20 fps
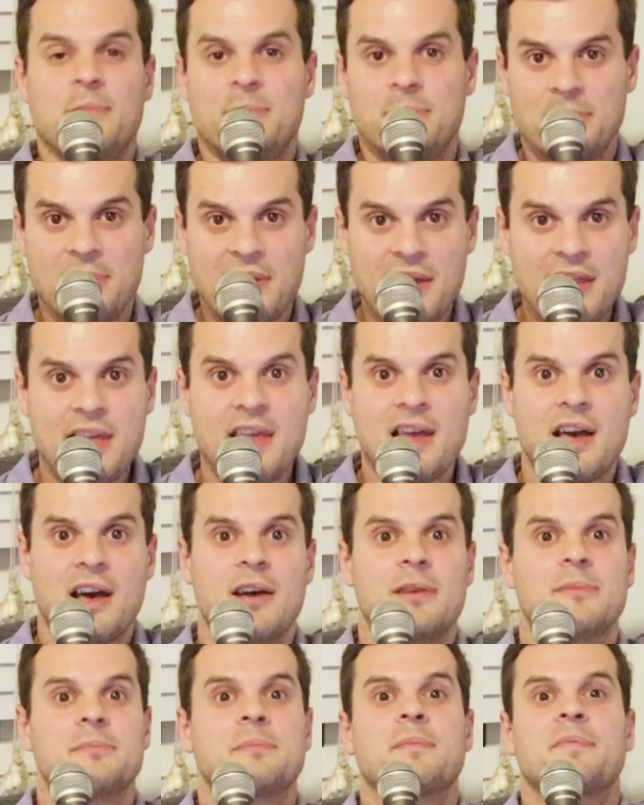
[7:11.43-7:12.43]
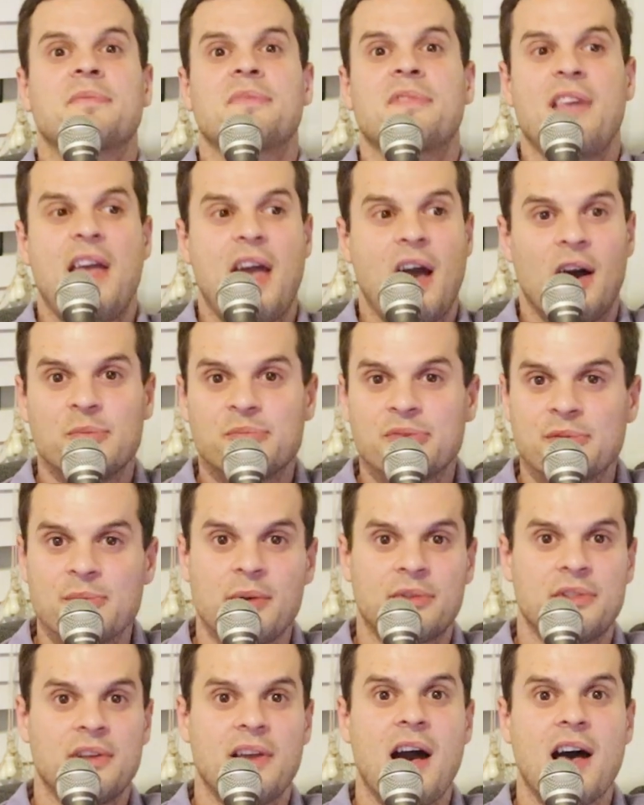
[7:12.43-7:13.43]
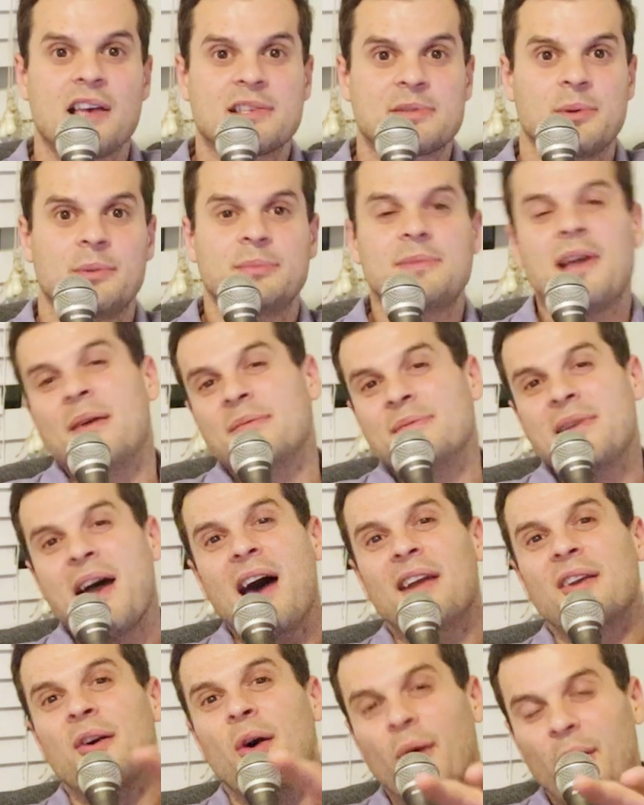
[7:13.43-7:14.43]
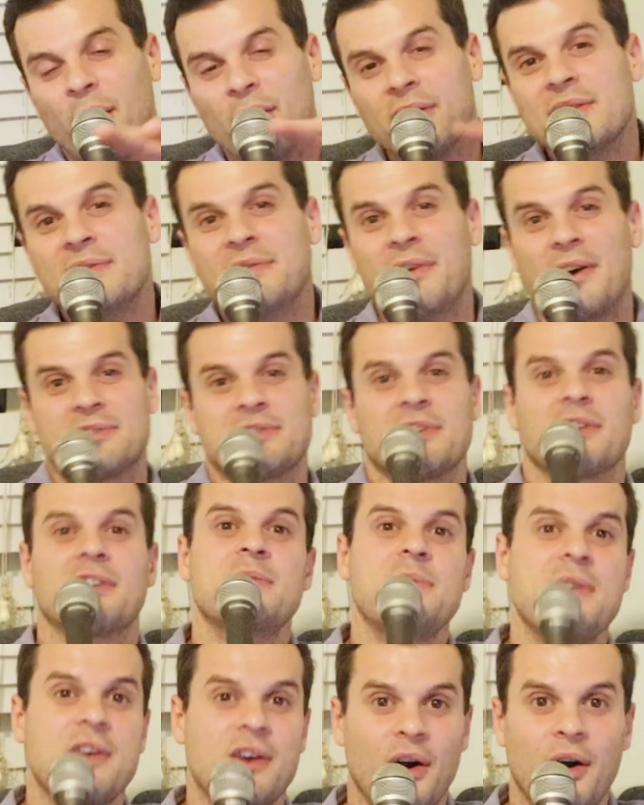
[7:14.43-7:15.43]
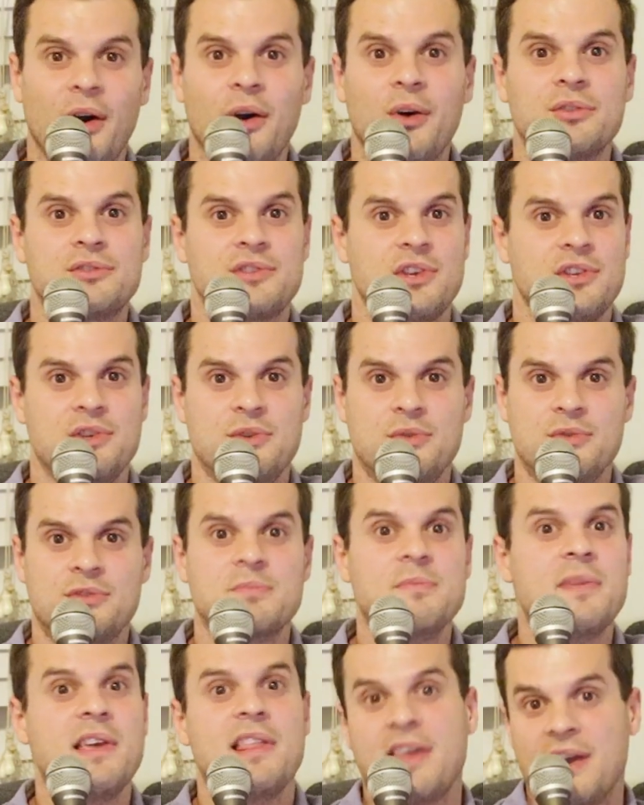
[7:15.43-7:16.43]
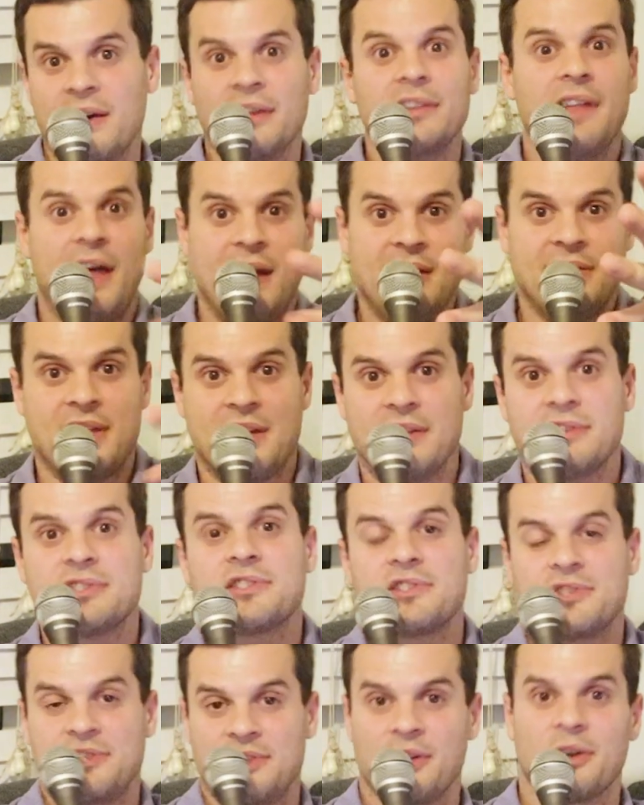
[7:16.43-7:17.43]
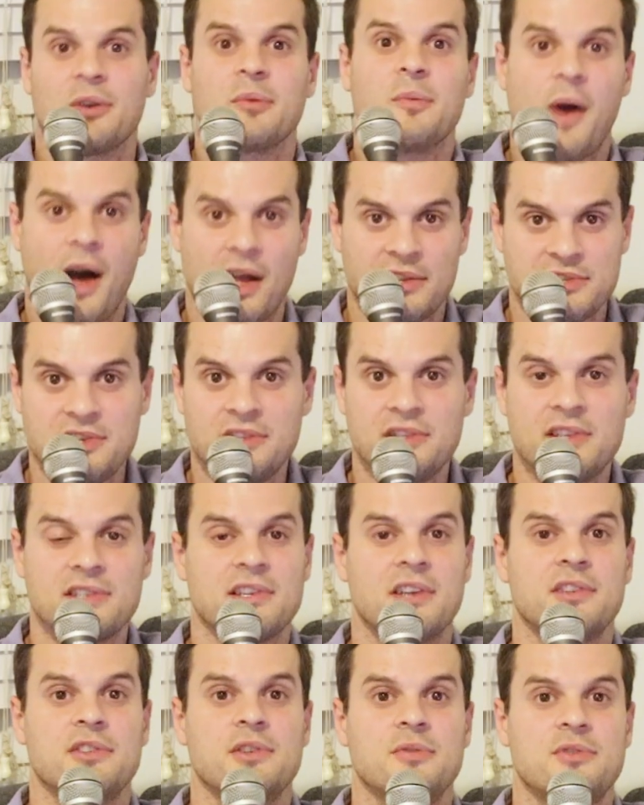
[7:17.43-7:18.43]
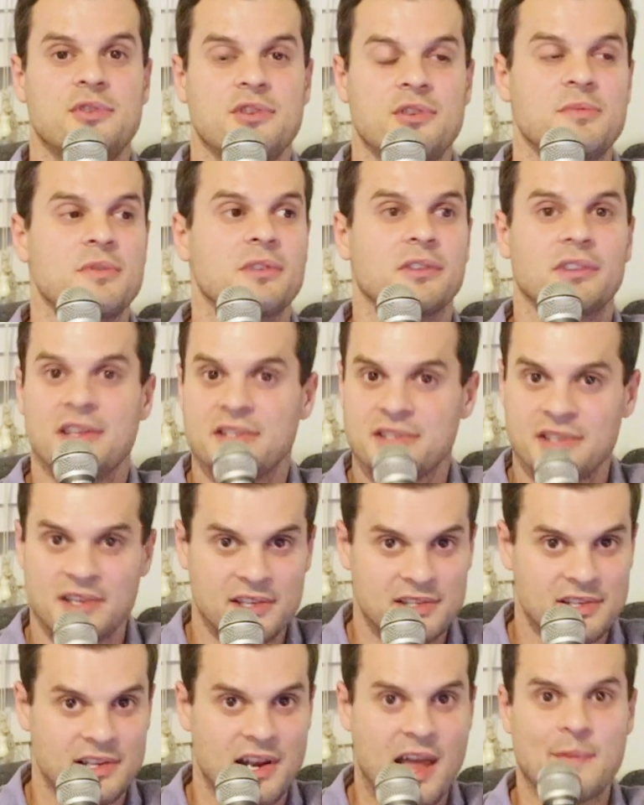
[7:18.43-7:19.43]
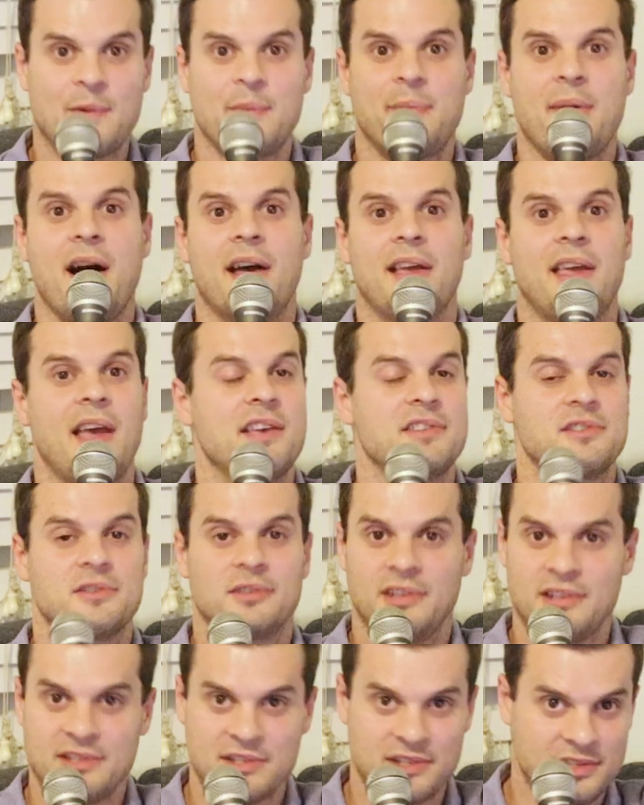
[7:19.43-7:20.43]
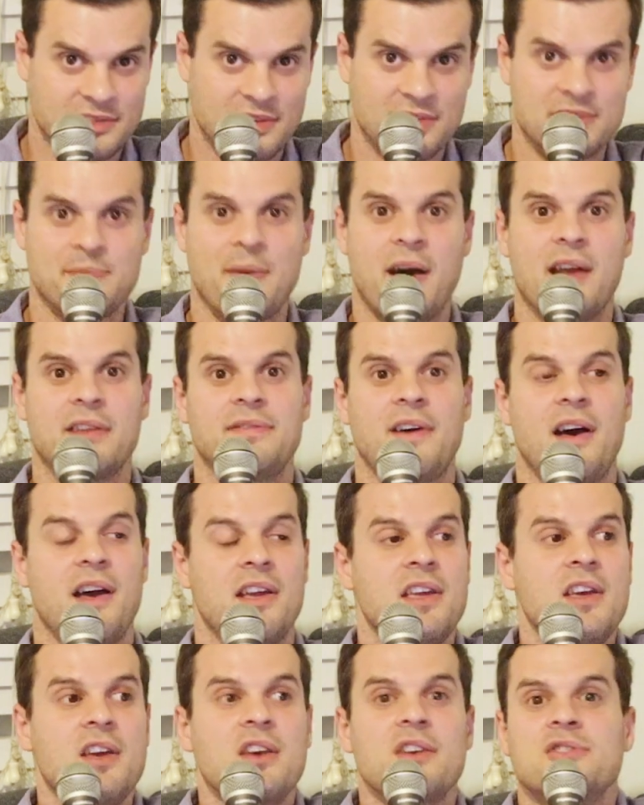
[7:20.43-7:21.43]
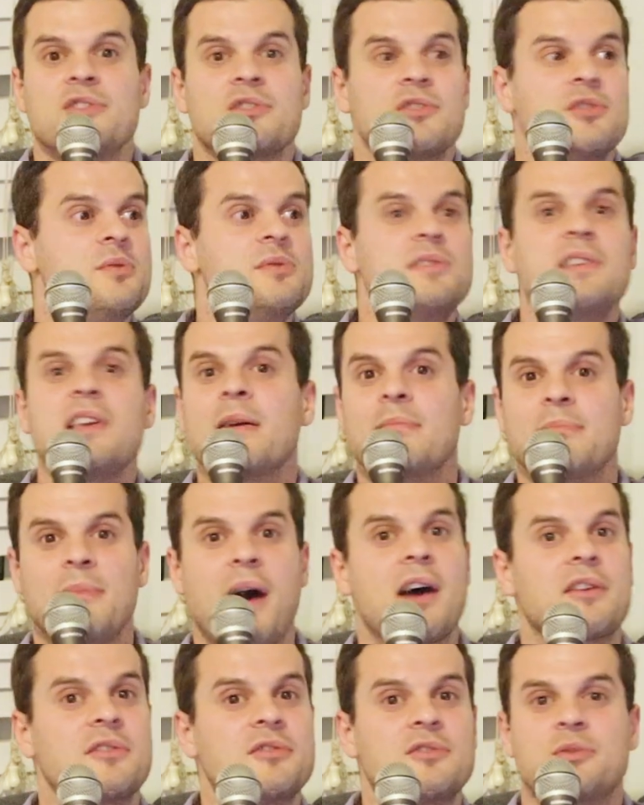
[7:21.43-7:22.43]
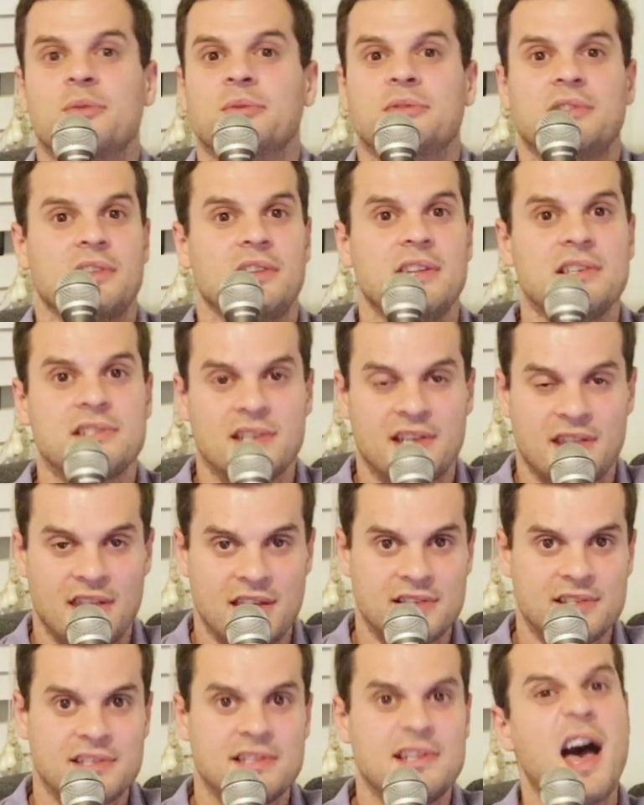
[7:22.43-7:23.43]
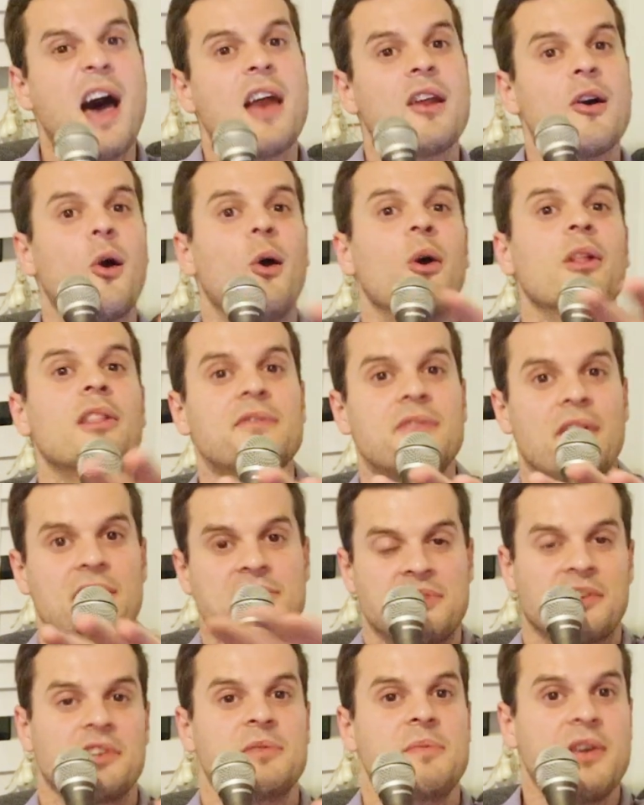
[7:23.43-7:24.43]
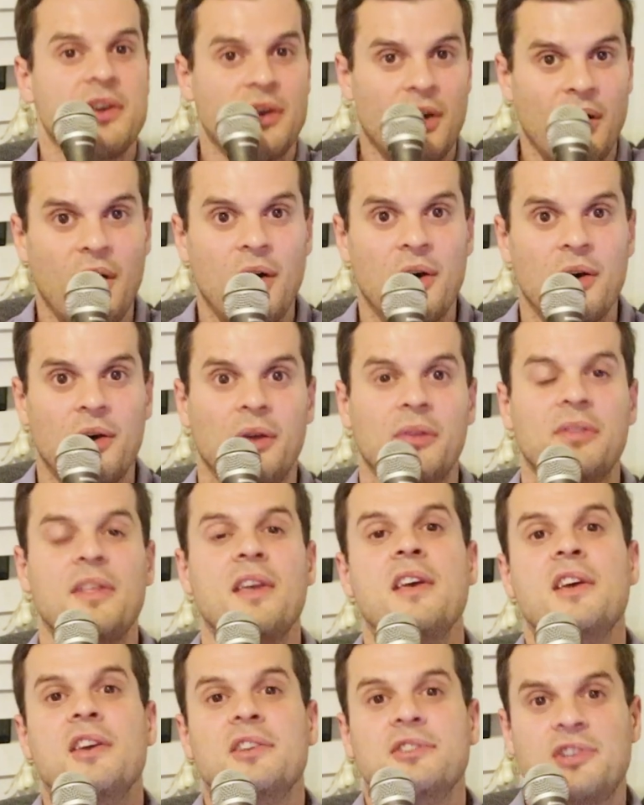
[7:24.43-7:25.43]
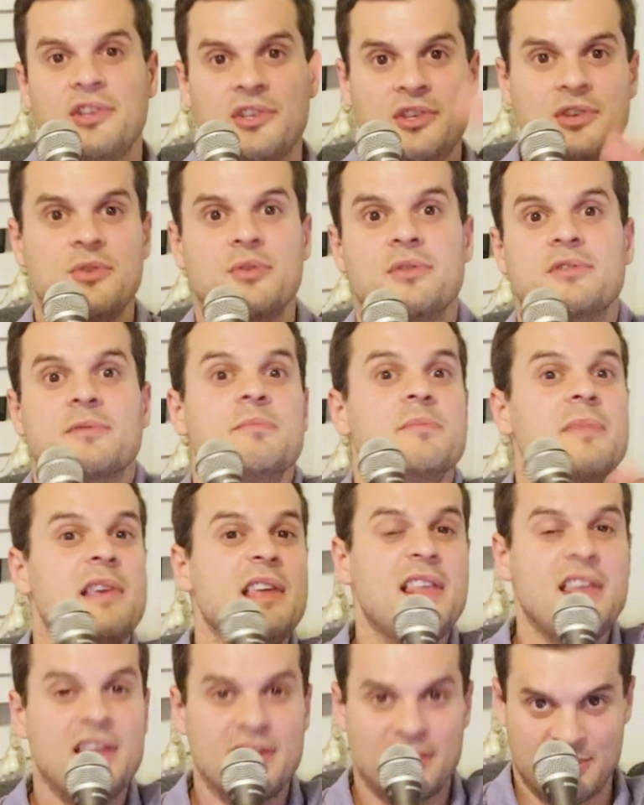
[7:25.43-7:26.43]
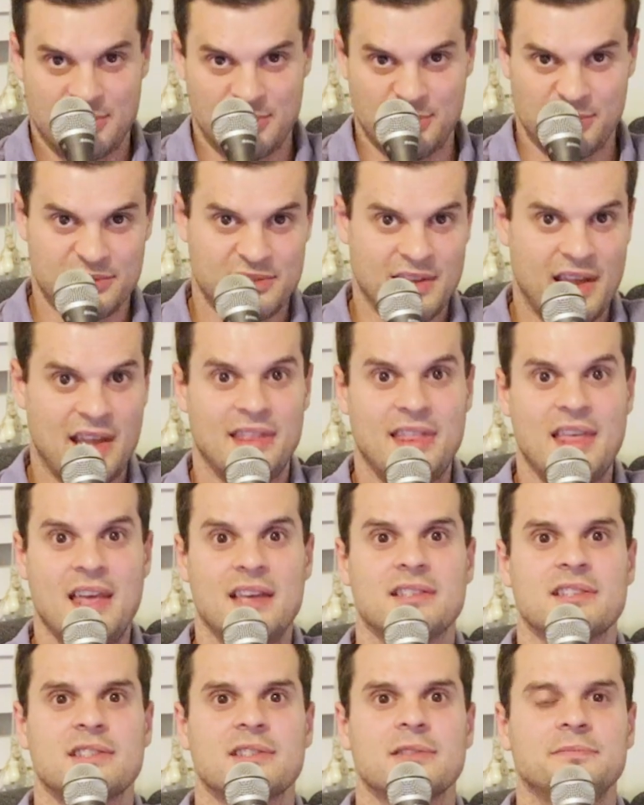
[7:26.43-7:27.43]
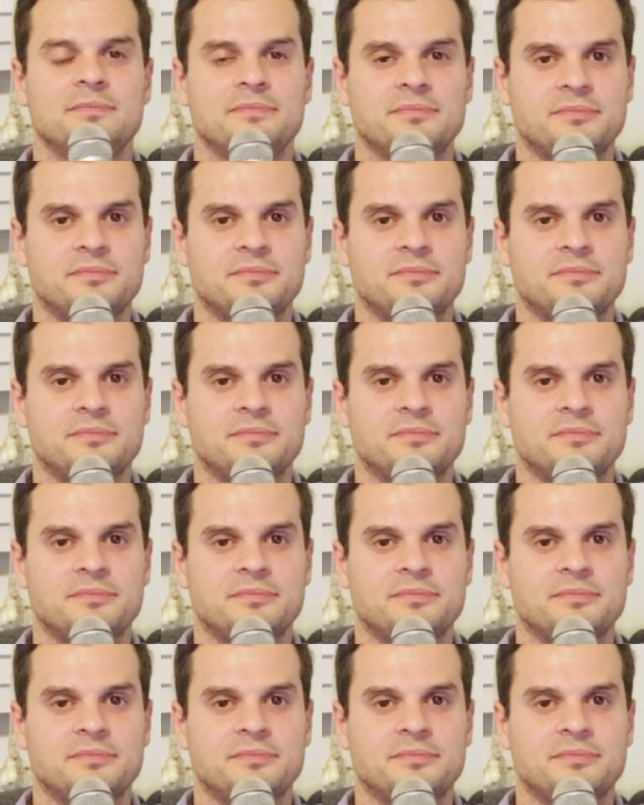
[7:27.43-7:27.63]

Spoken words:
media to help promote the gospel. Now, not all of us are going to be called to use media like this. You're watching this on YouTube. You're listening to this on Apple Podcasts. You're listening to Spotify. You're using a modern tool to listen to this. Not all of us are going to be called to use media tools like this.